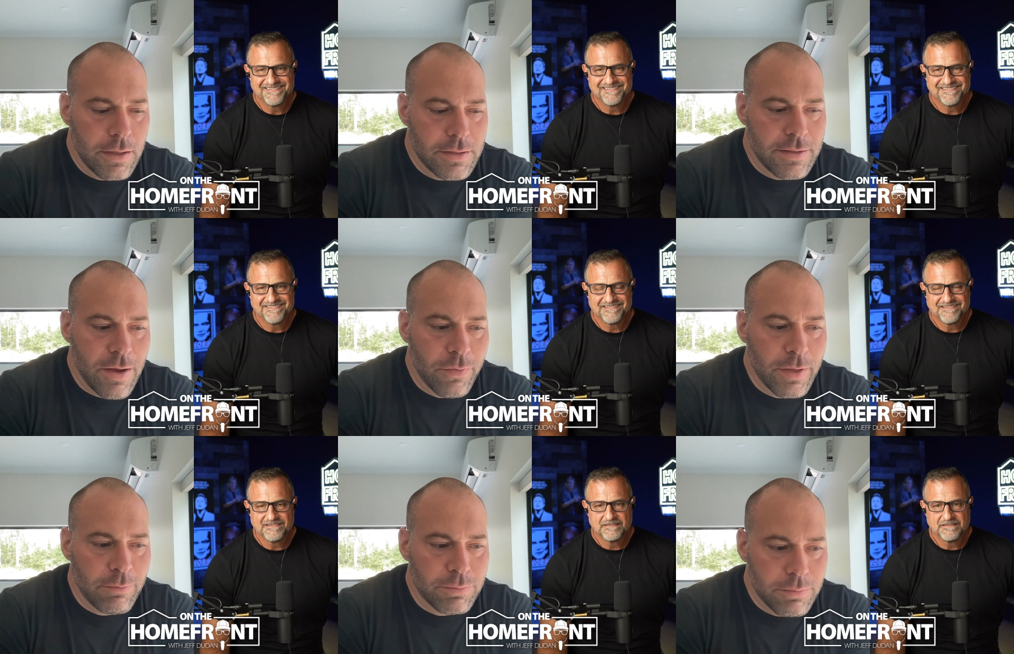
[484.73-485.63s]
Speaker 1: it's
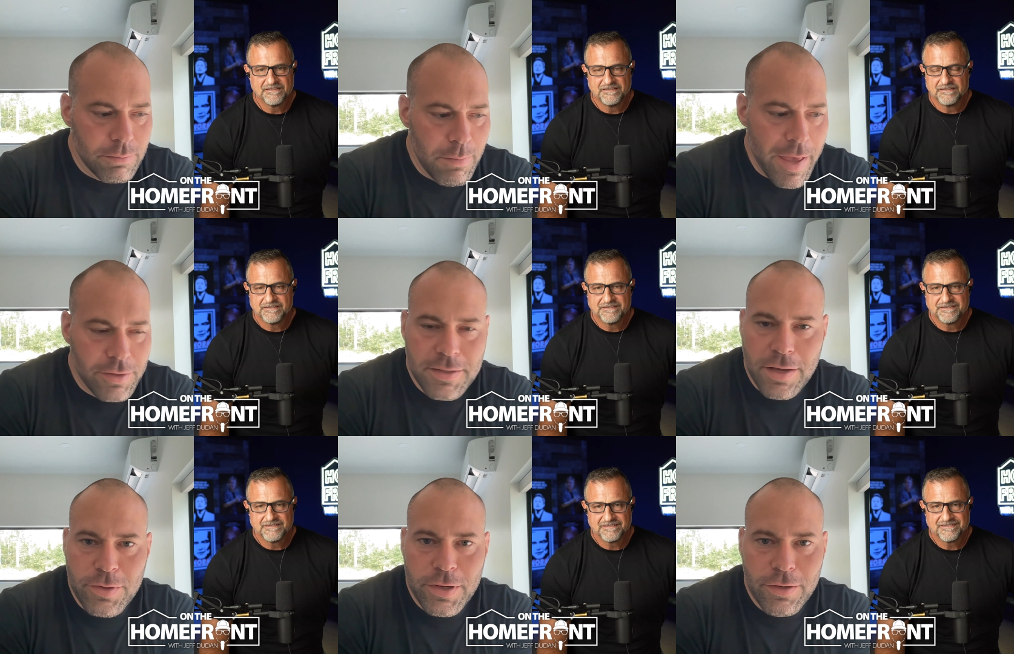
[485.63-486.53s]
definitely male
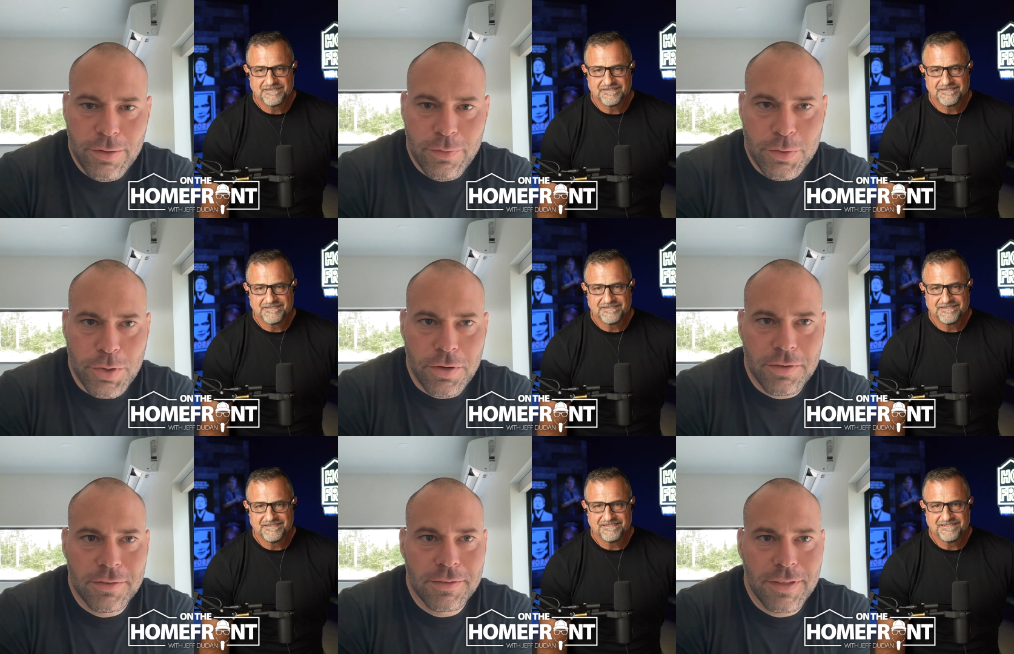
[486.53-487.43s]
centric for sure.
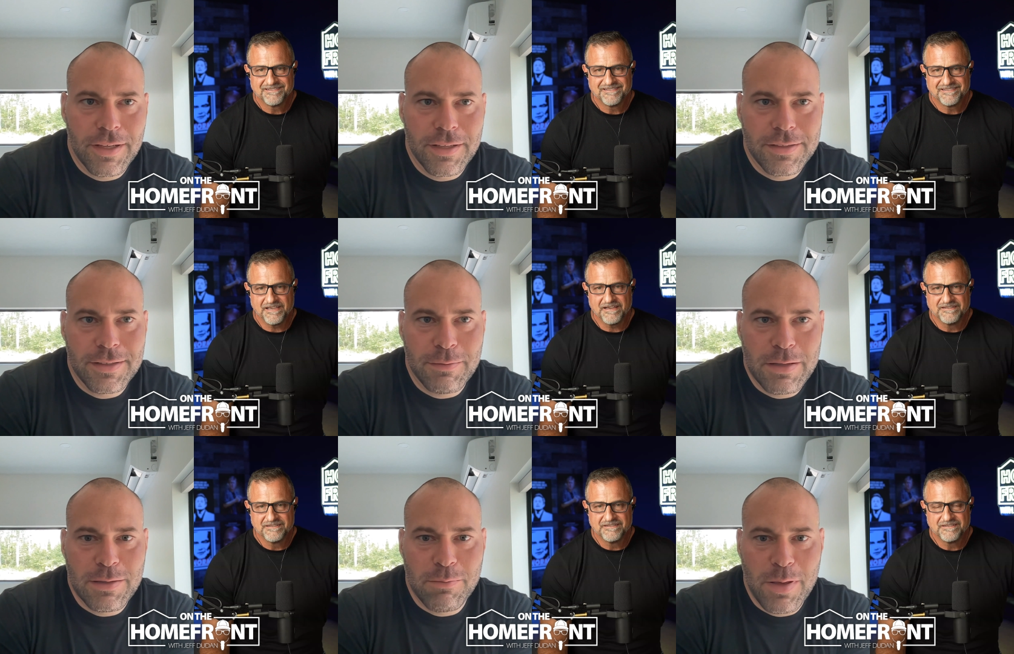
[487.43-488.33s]
Uh, it's a, yeah.
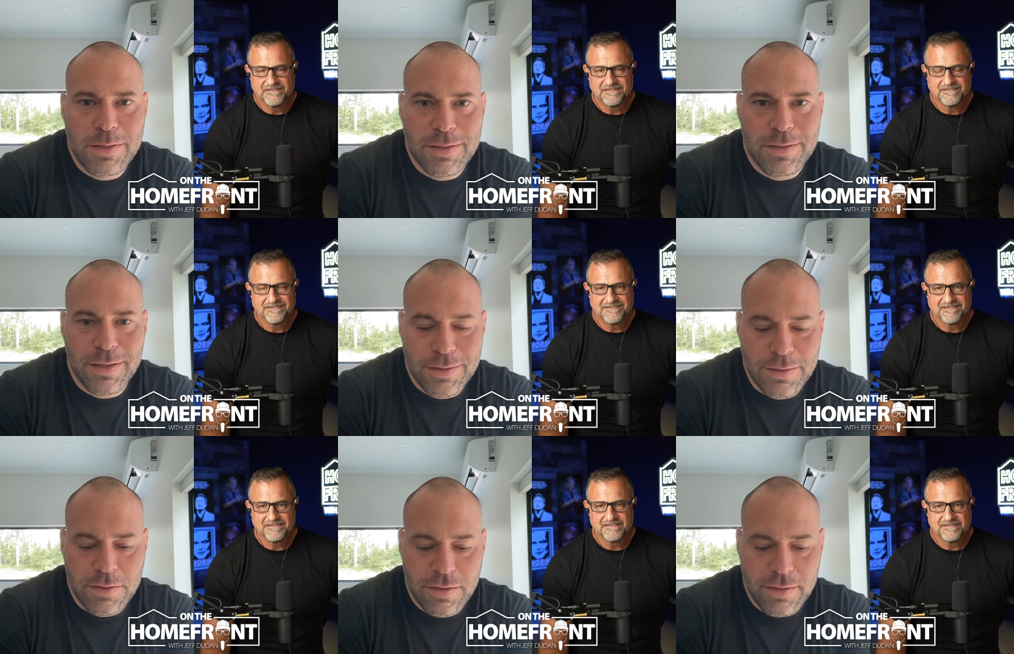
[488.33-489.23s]
it's a, it's a, it's a,
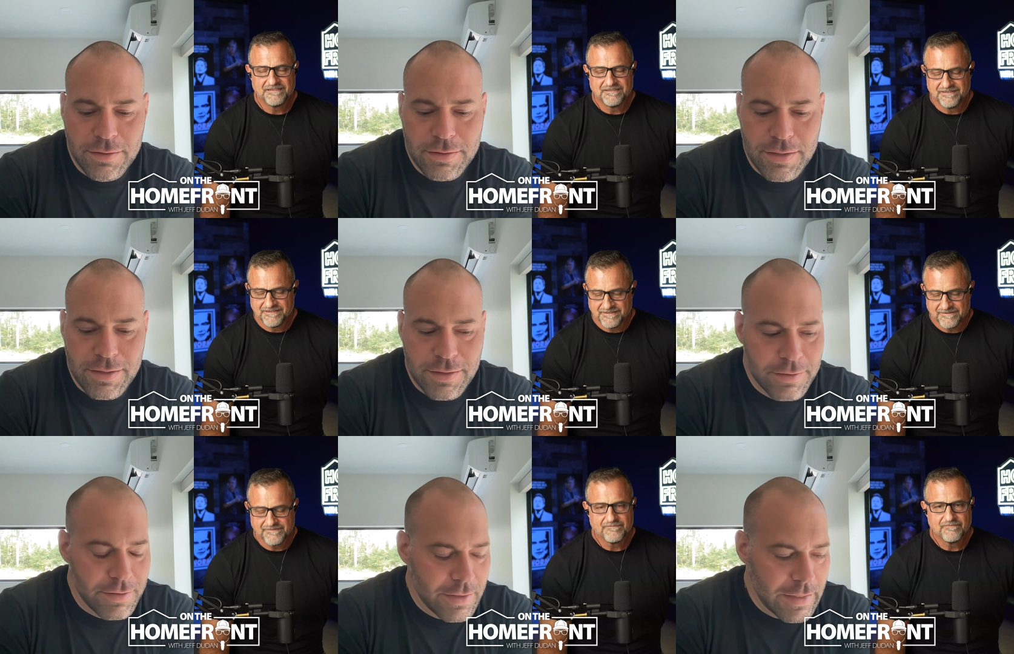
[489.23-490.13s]
it's a,
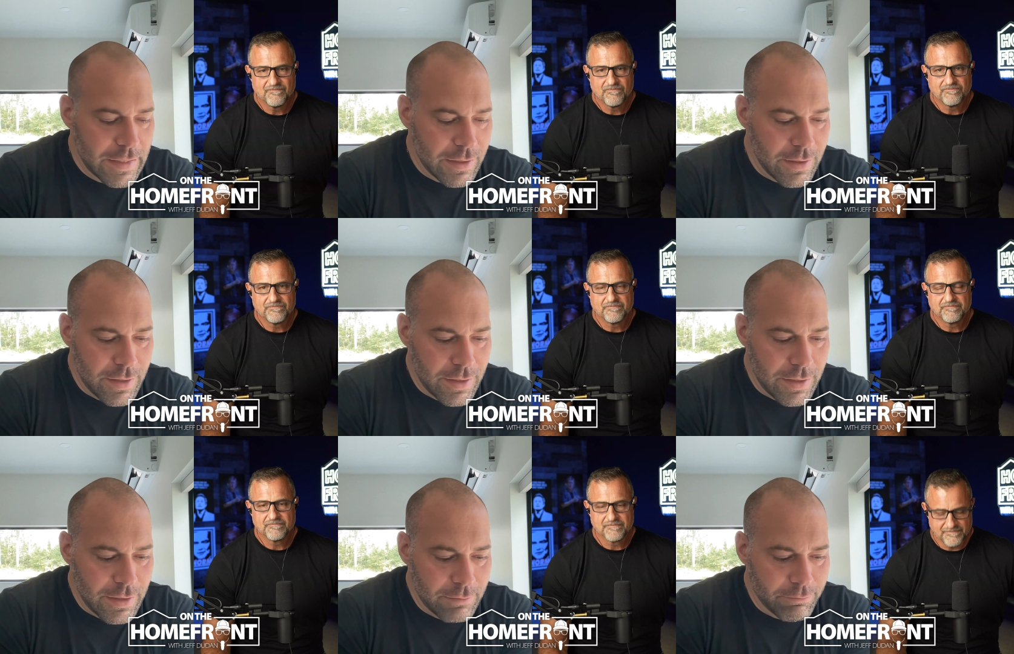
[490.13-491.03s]

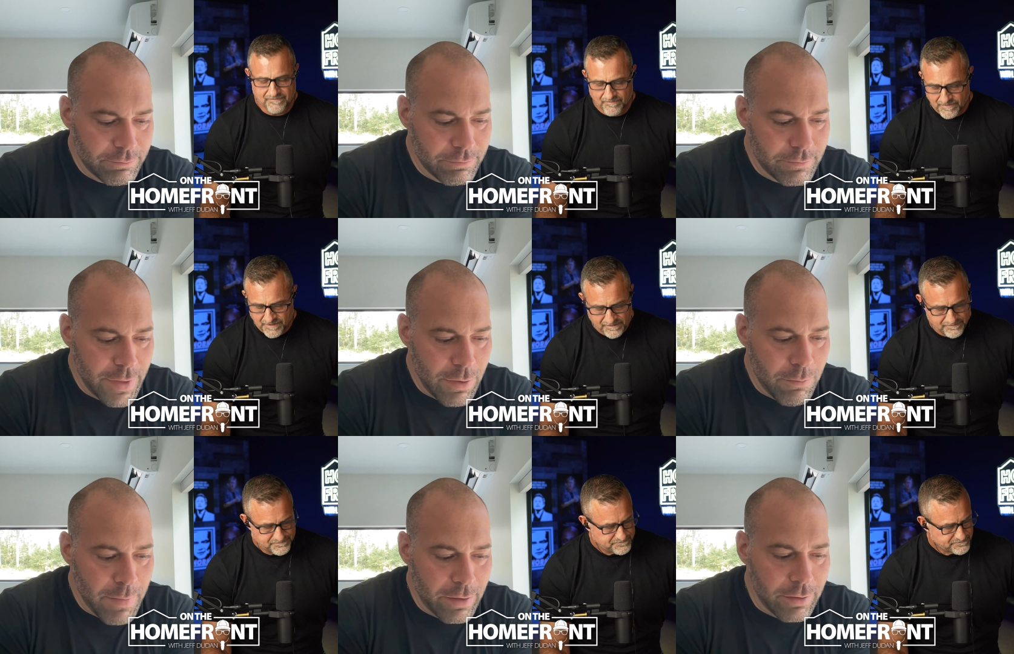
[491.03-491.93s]
uh, you know,
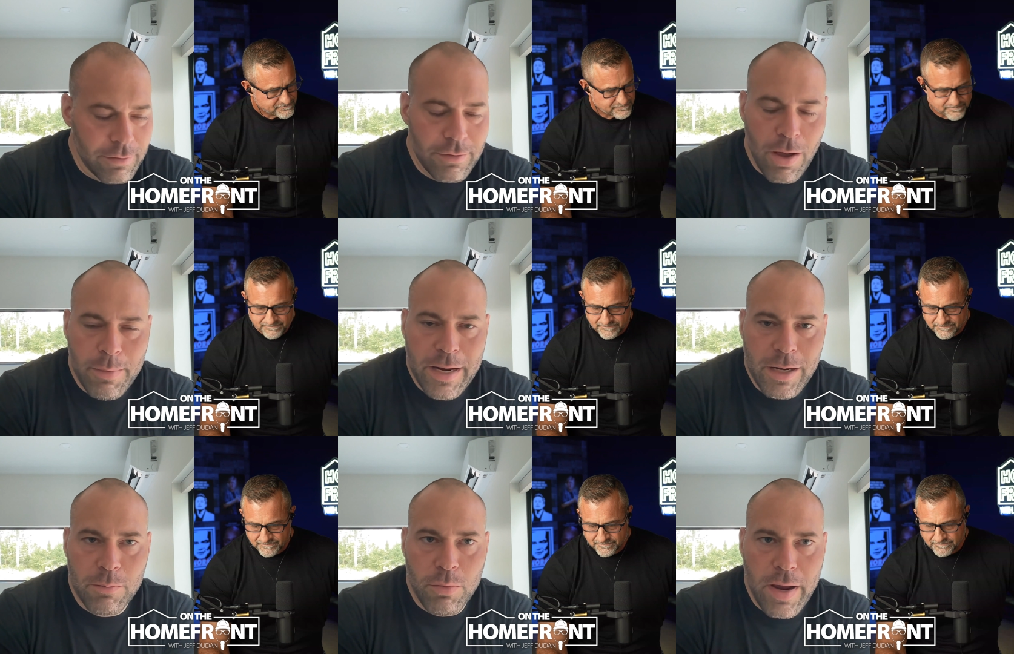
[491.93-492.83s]
male
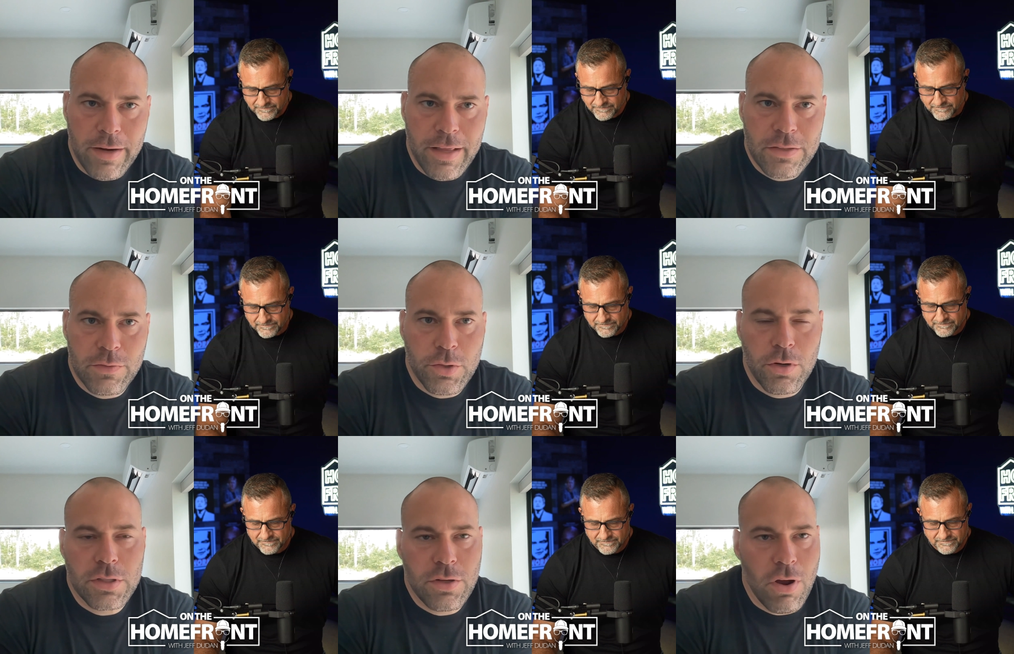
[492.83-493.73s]
dominated brand. That's for sure.
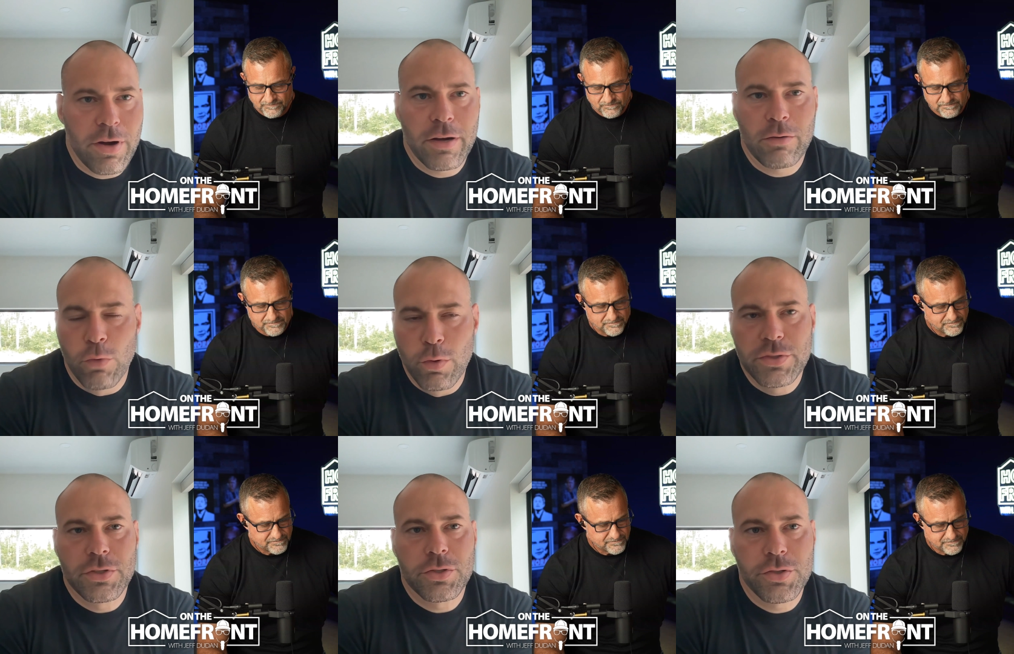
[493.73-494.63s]
It started roots
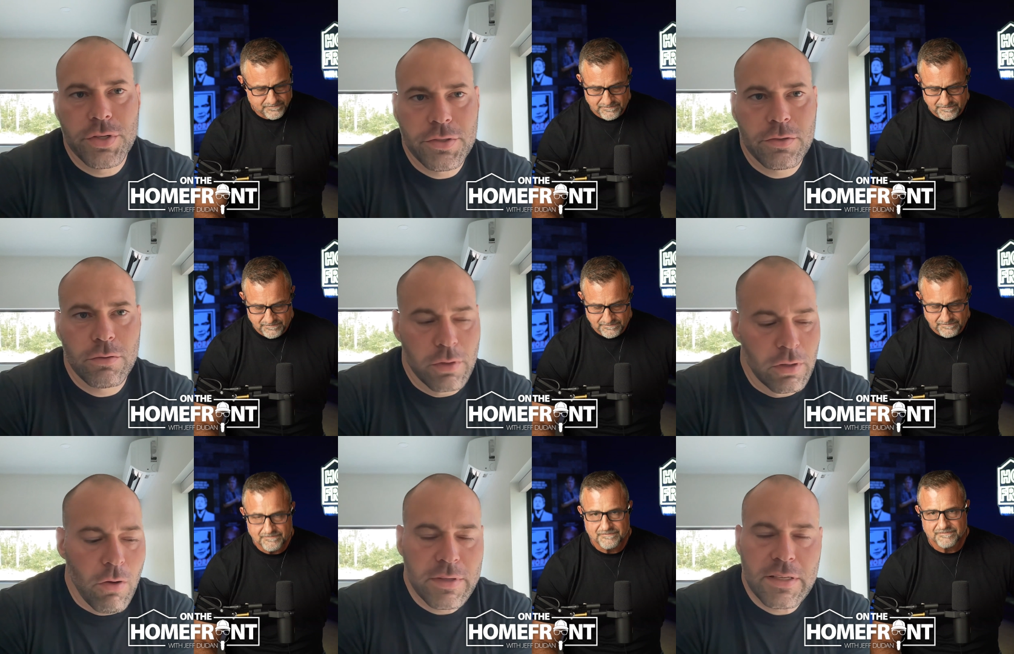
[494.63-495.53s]
in jujitsu. It'll
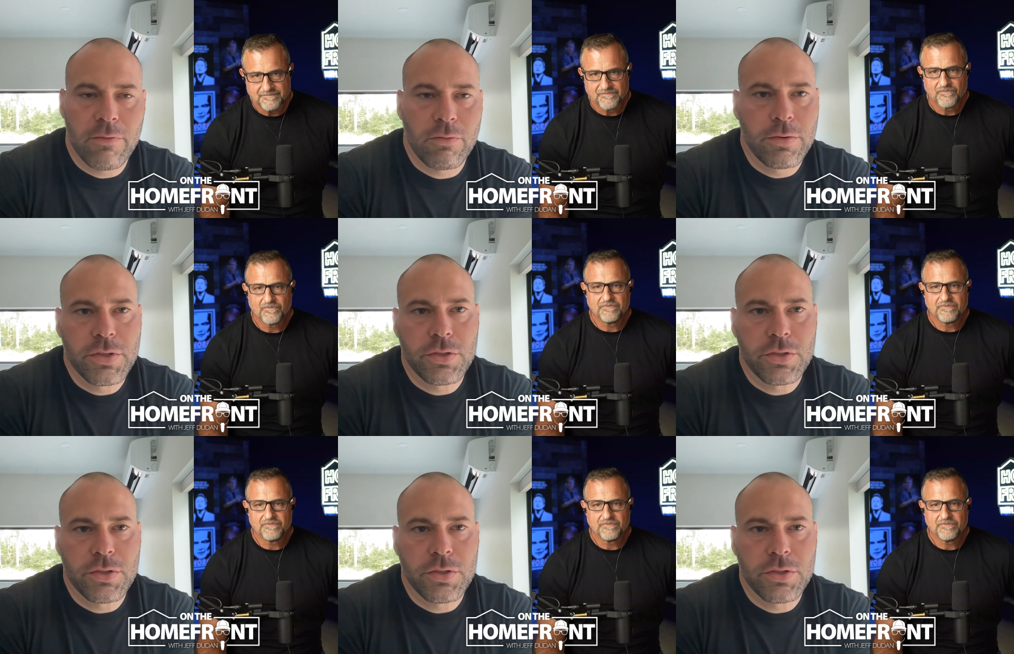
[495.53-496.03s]
always have roots in